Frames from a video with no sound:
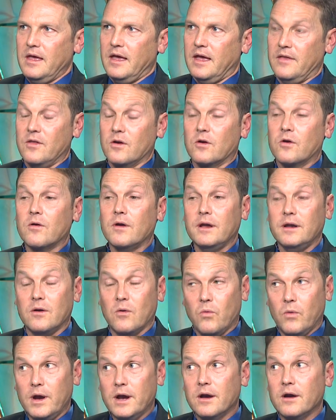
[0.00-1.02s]
and they're creating a
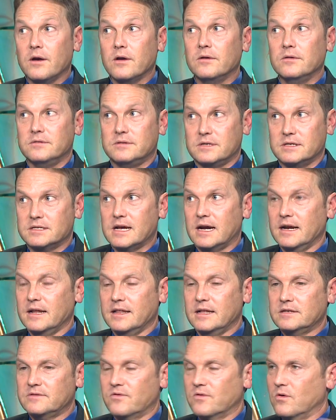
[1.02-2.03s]
weird society,
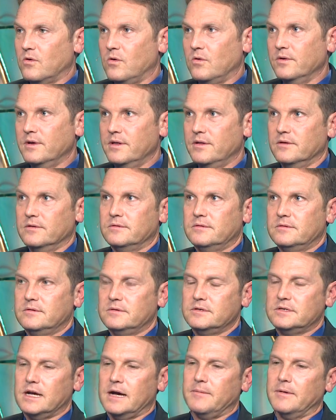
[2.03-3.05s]
and that's for a whole nother
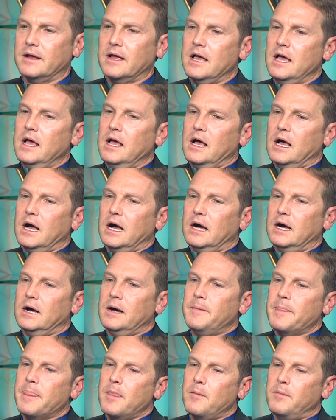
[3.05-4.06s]
topic.
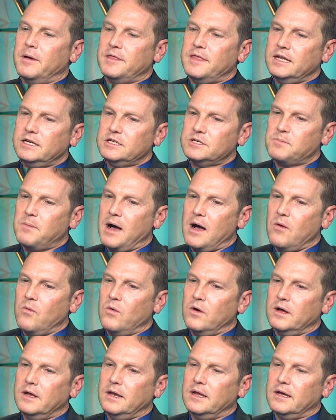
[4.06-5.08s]
Uh, but they just bought
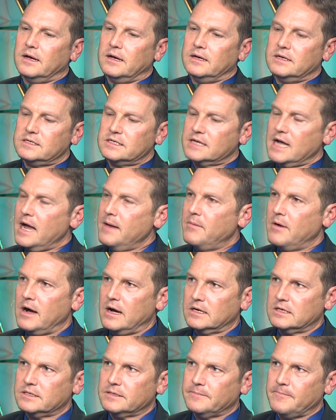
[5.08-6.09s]
one, uh,
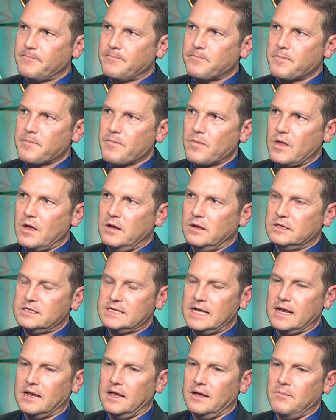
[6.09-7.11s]
Skybox, uh,
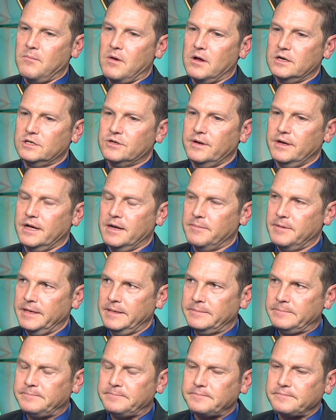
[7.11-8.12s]
satellite monitoring
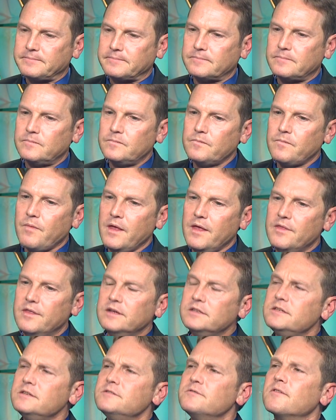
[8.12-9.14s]
company.
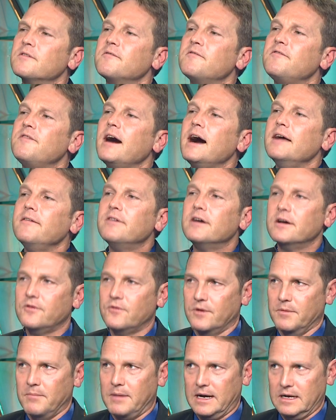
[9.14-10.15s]
This is from five
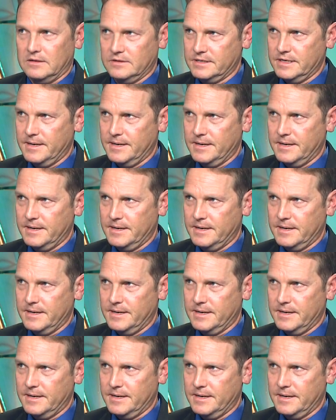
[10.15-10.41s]
hundred miles